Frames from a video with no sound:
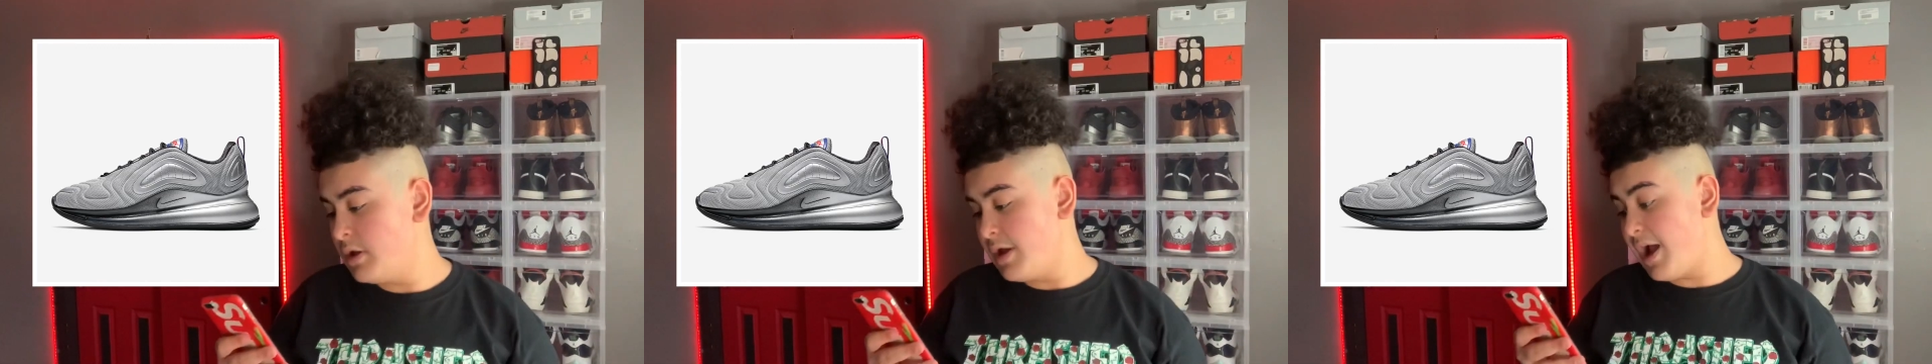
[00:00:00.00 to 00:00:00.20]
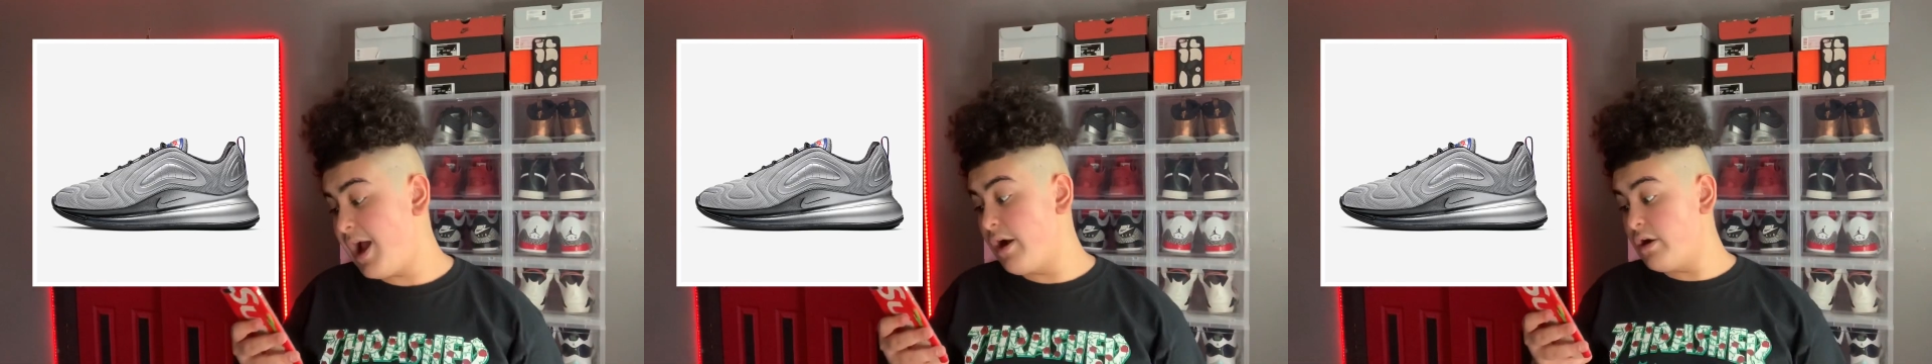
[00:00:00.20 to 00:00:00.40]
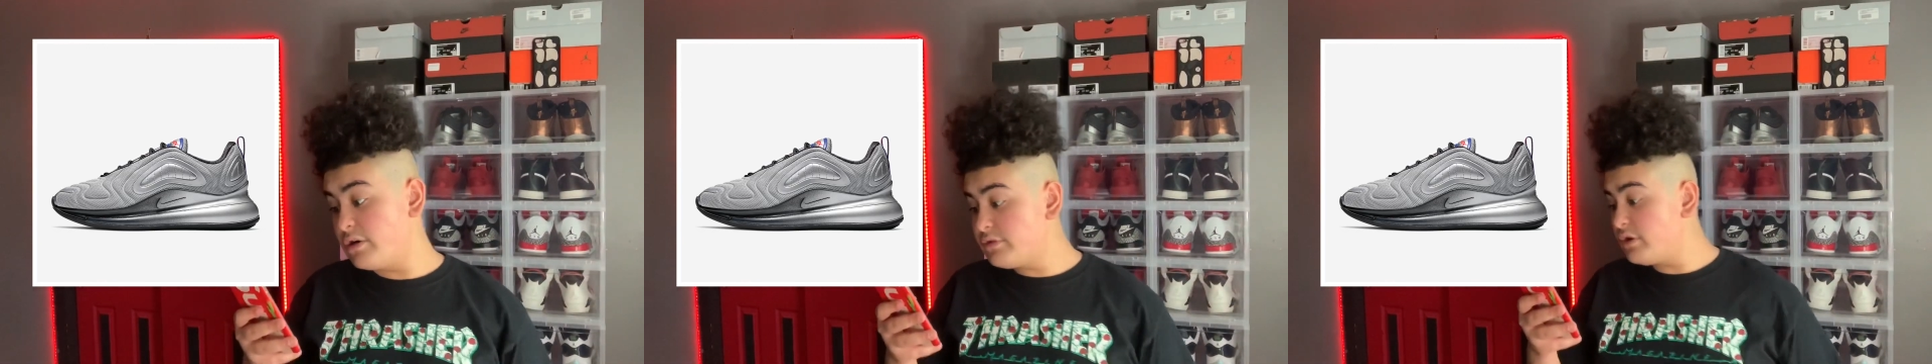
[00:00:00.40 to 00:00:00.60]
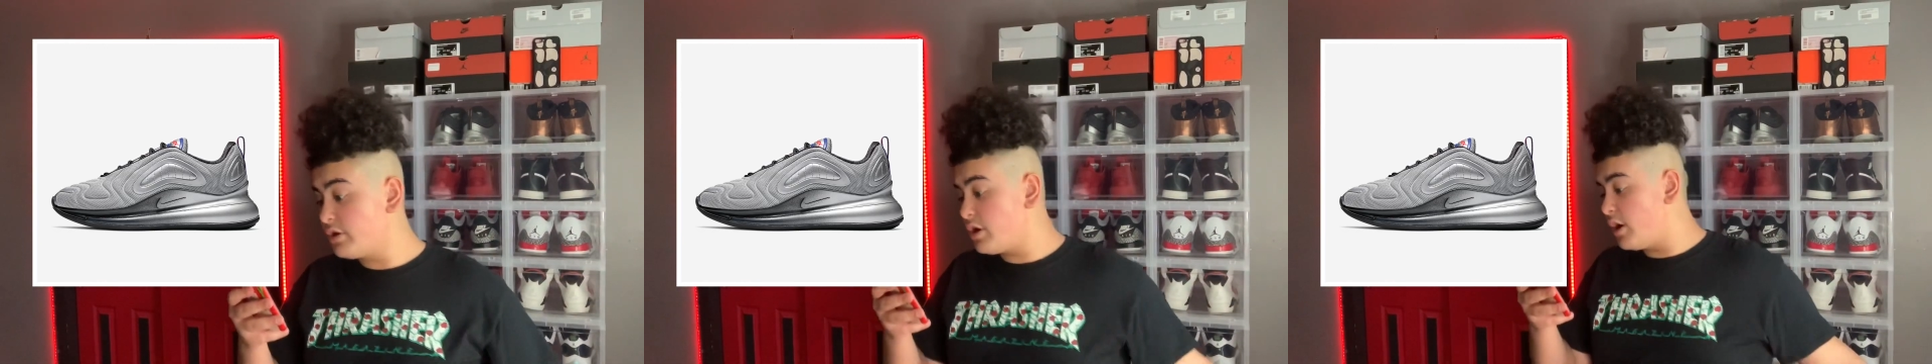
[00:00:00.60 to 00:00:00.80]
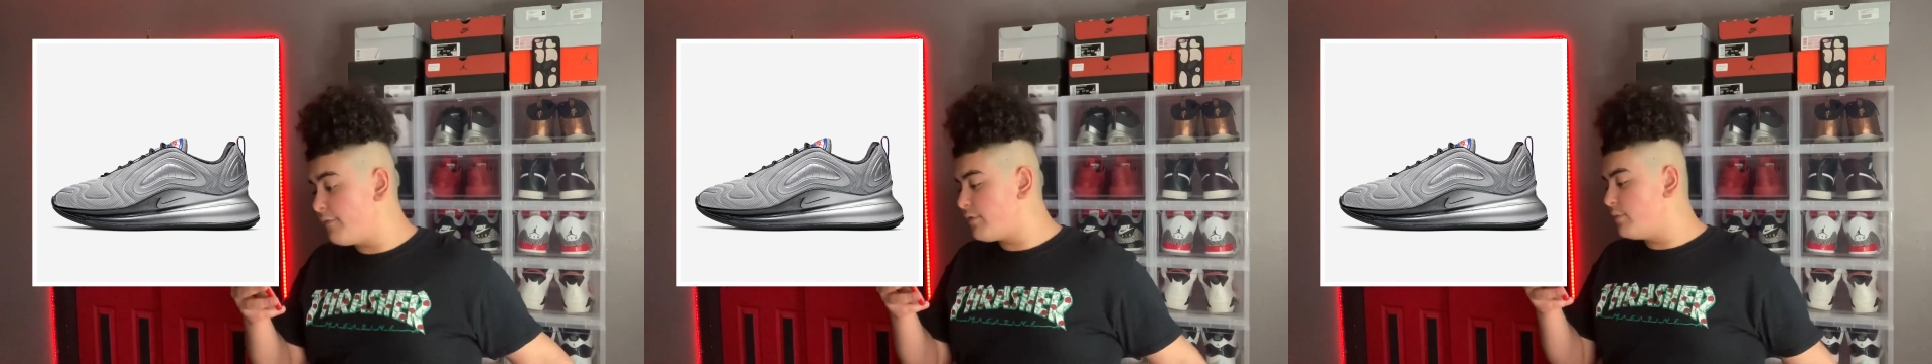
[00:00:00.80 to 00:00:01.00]
I heard they're
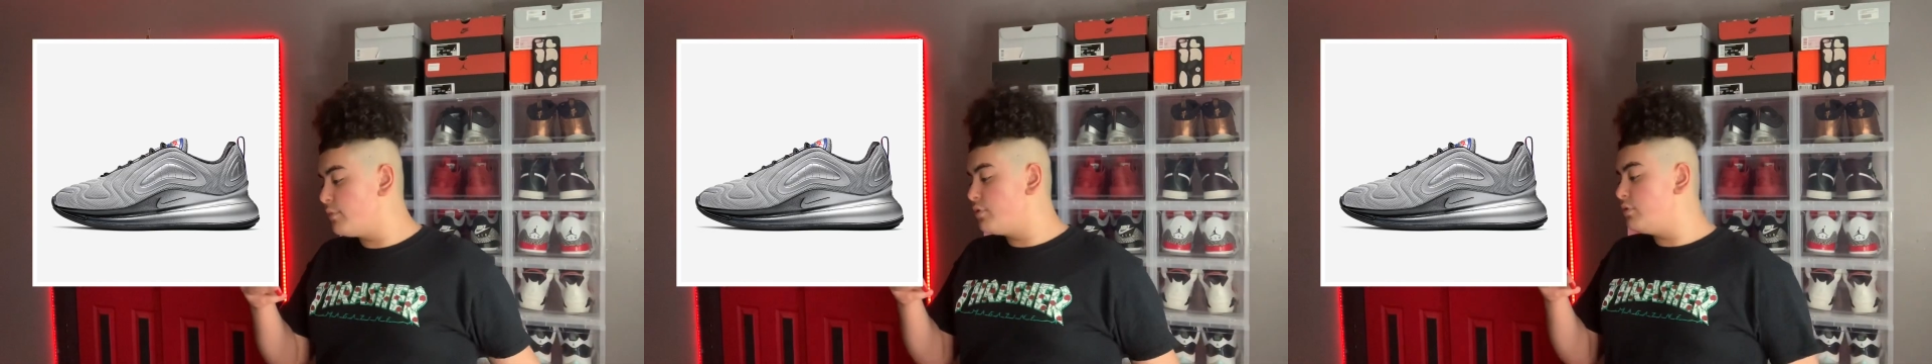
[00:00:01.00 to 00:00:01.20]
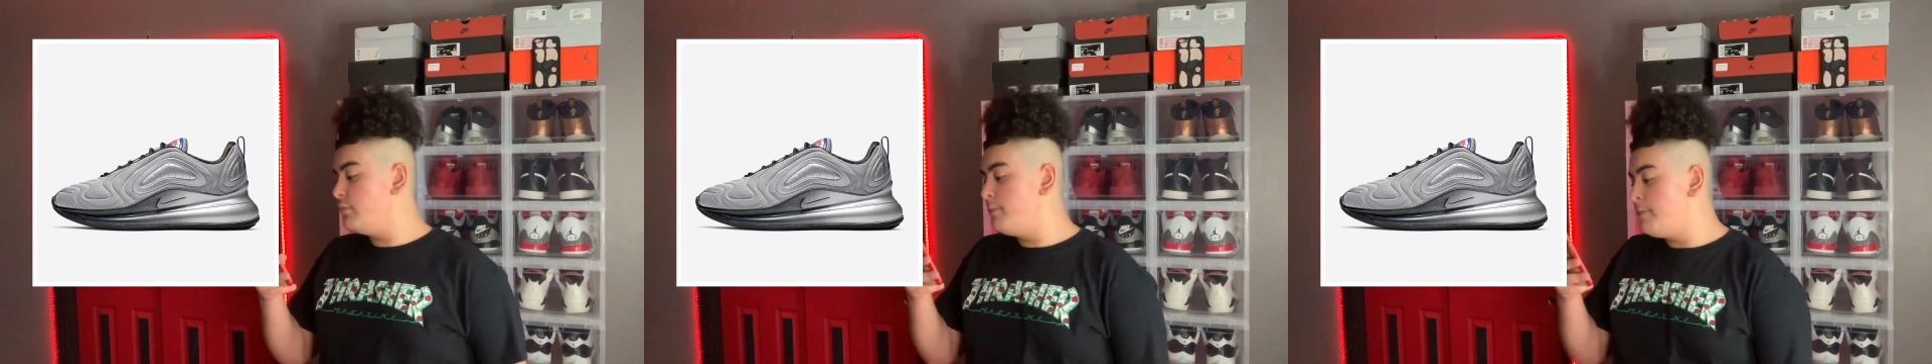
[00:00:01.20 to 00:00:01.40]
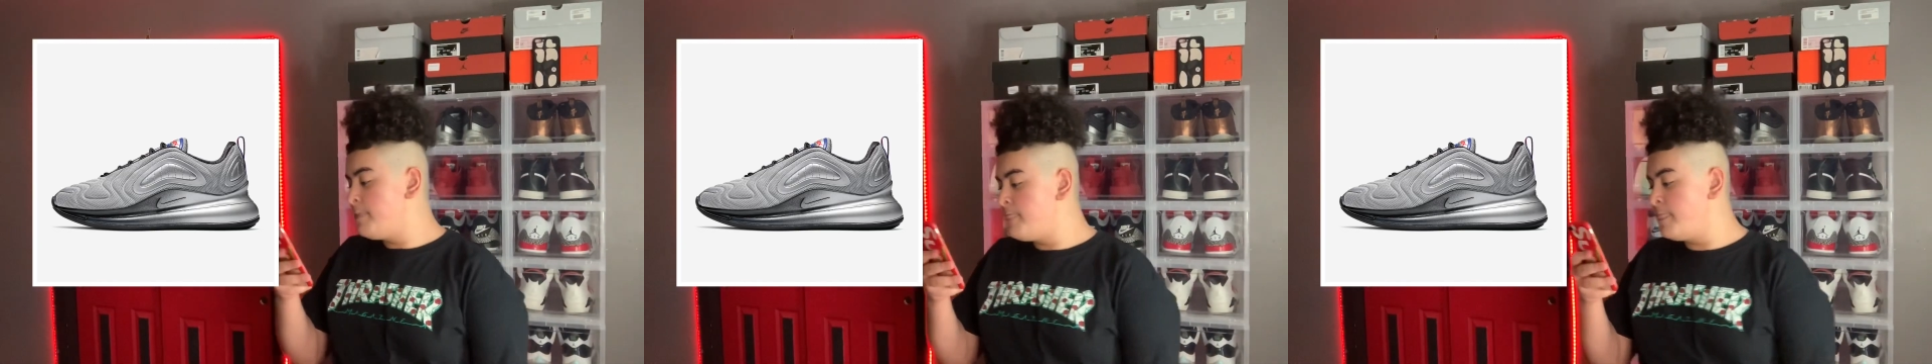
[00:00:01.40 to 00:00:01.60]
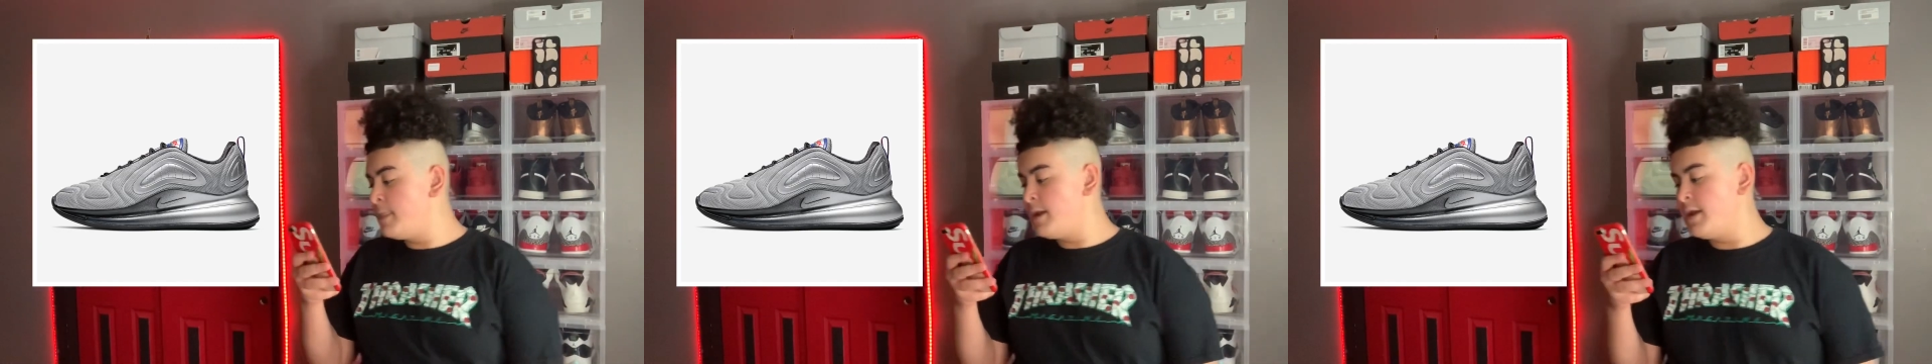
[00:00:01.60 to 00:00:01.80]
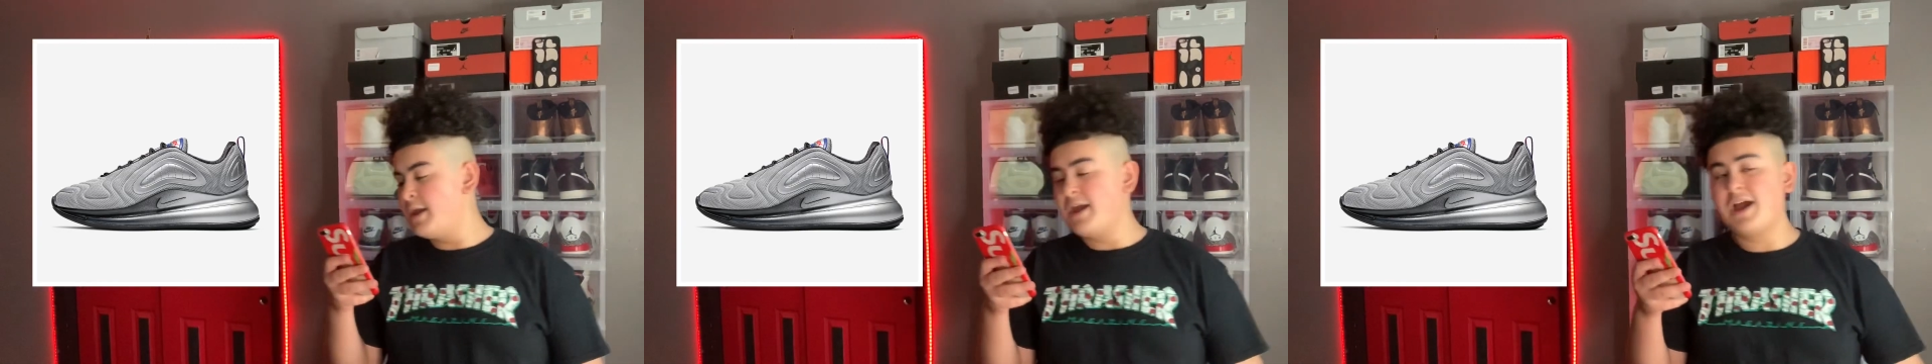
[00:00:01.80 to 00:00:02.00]
comfortable.
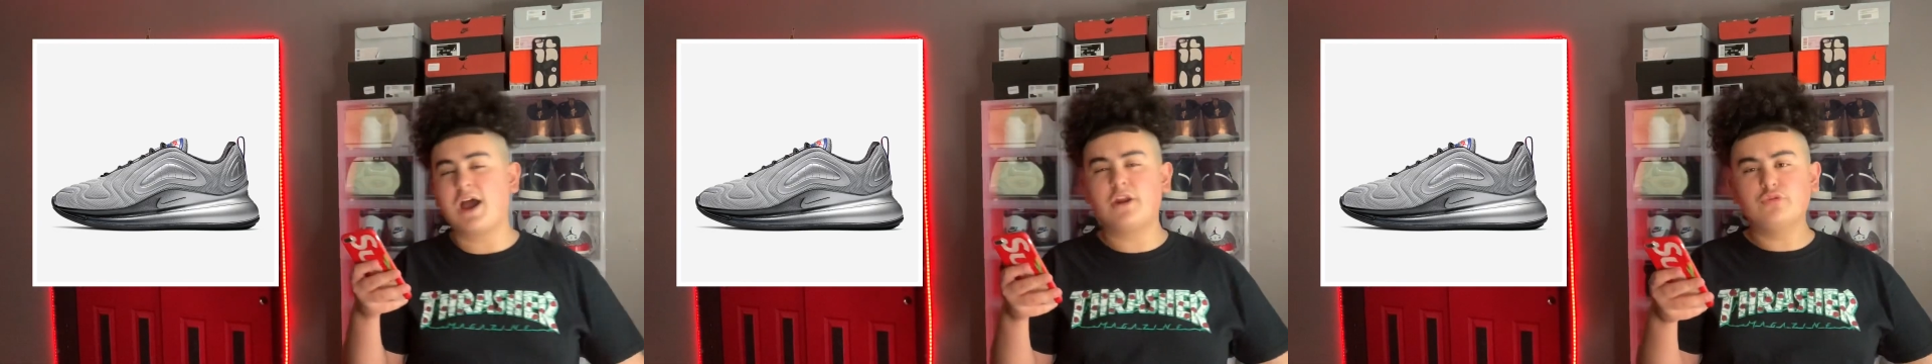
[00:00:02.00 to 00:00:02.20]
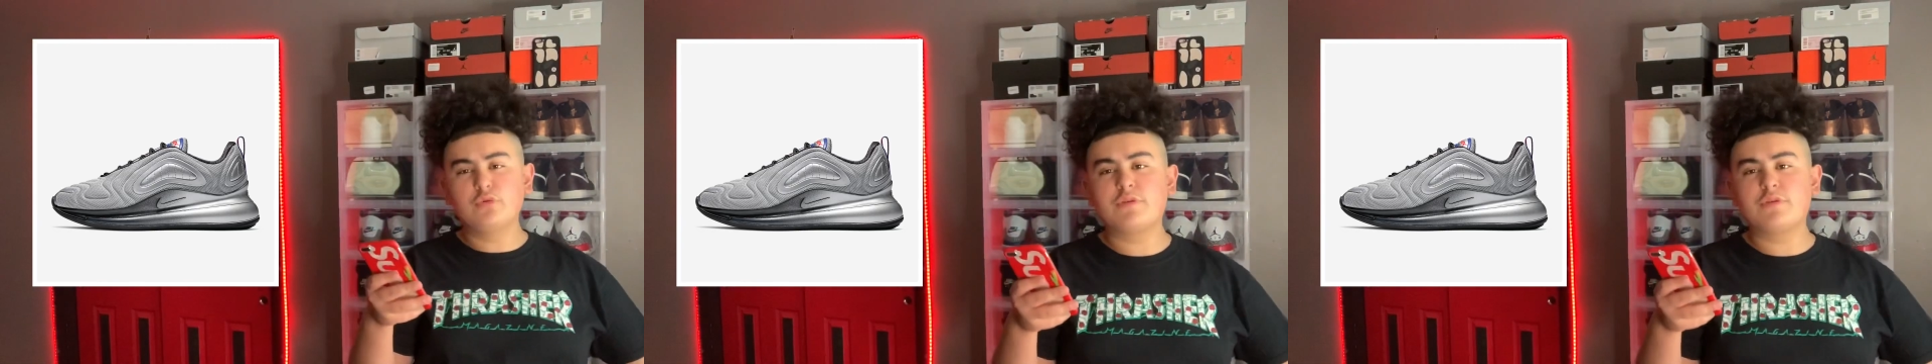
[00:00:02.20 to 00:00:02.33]
I knew